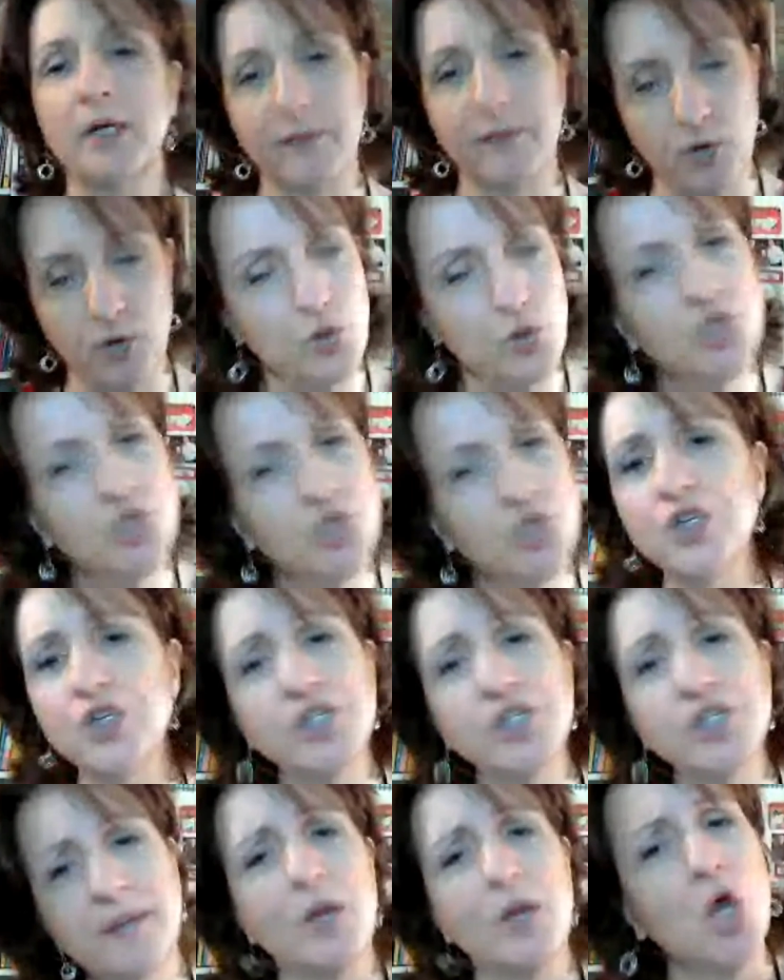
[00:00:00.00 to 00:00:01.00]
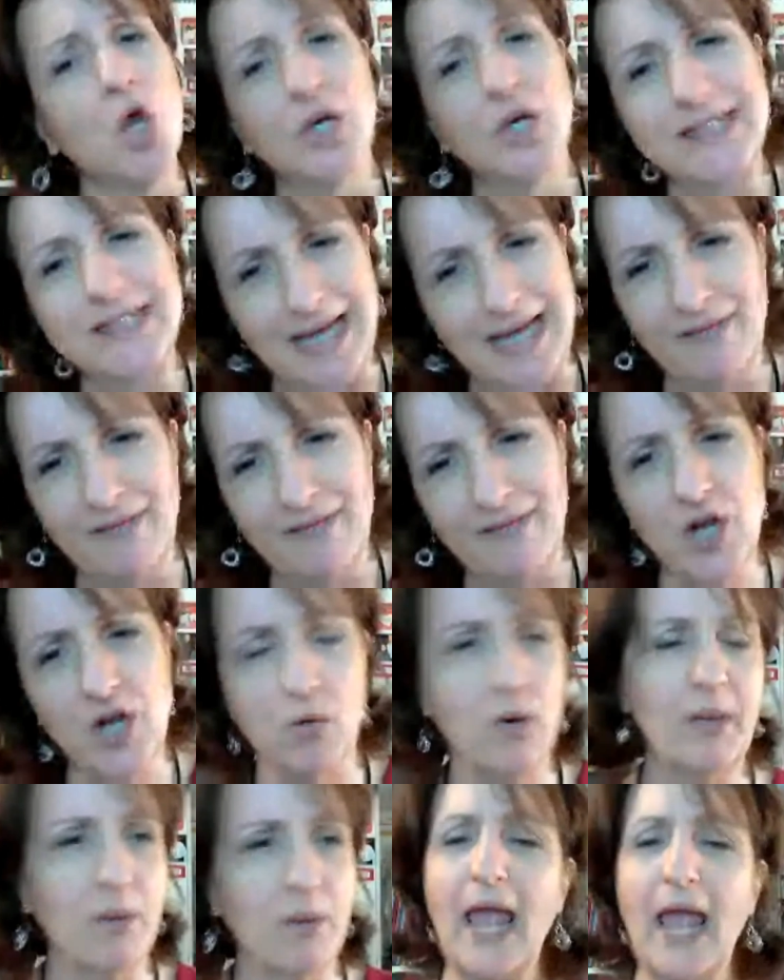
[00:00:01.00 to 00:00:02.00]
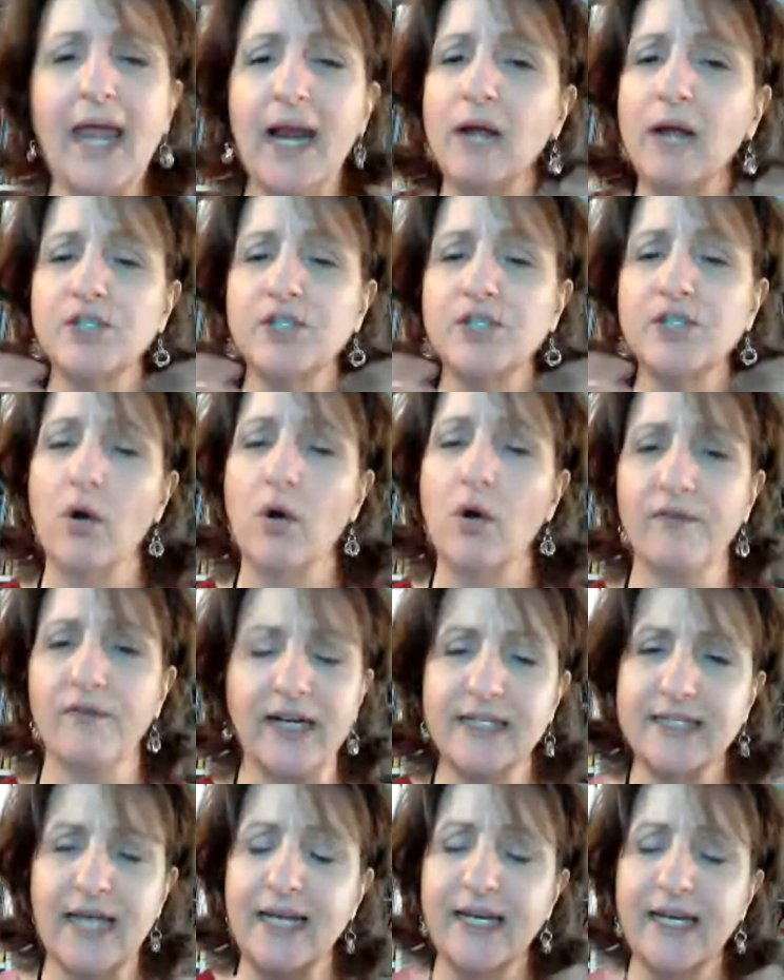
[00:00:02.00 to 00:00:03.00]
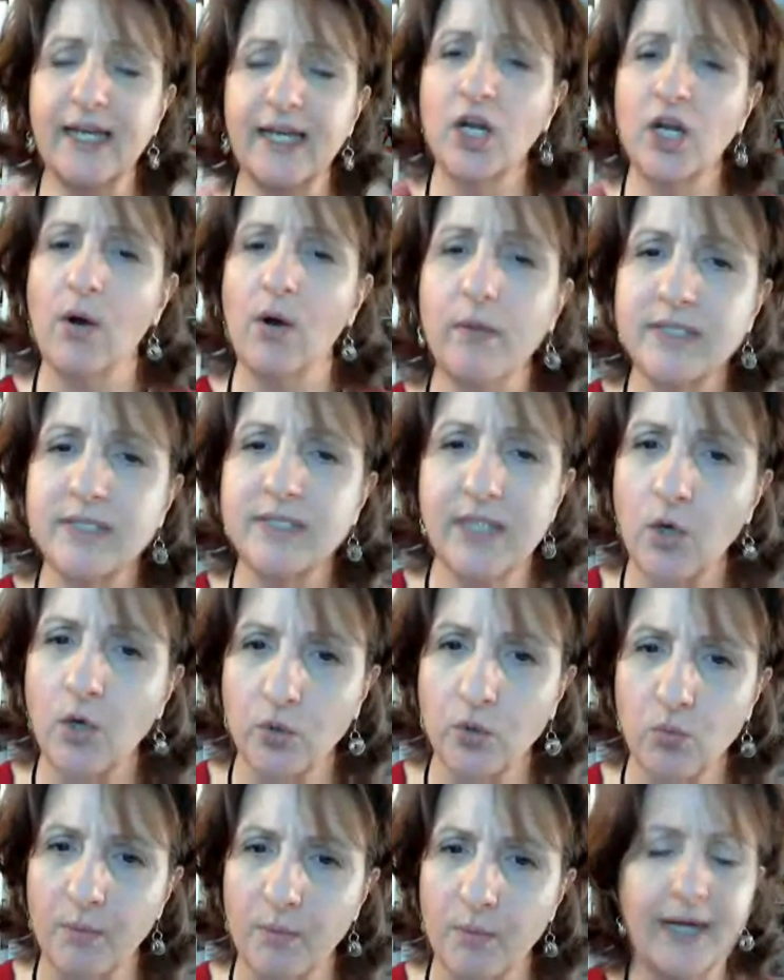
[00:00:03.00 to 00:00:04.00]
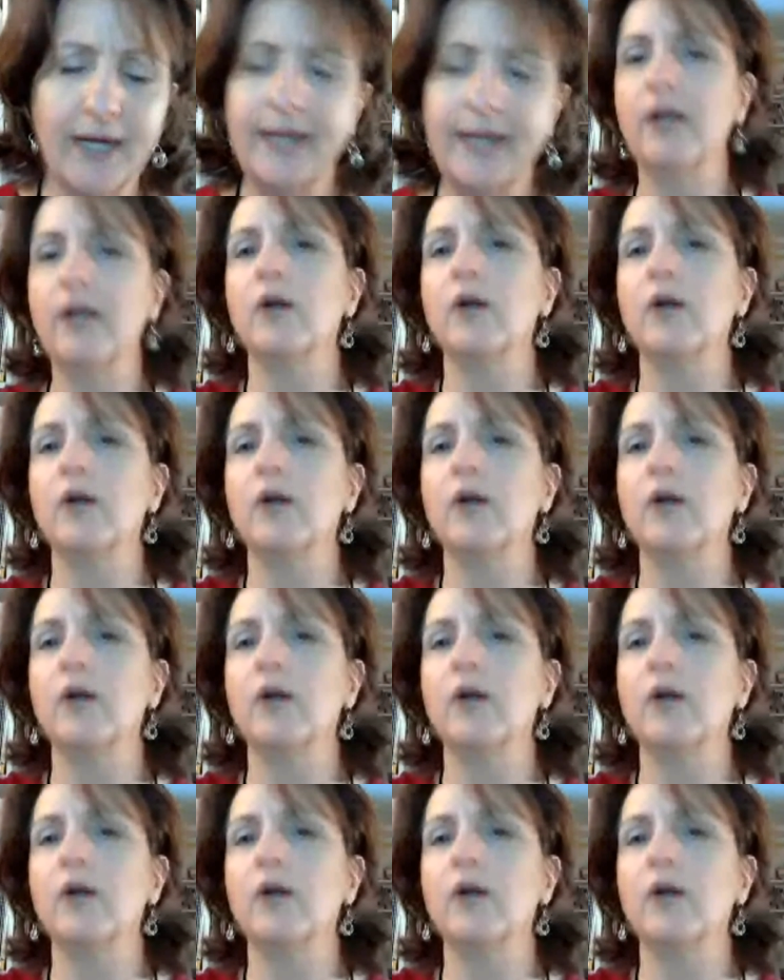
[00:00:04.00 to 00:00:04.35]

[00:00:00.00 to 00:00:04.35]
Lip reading: of your church come alongside the young women. And I'm just horrified because I didn't know I was the older woman, and here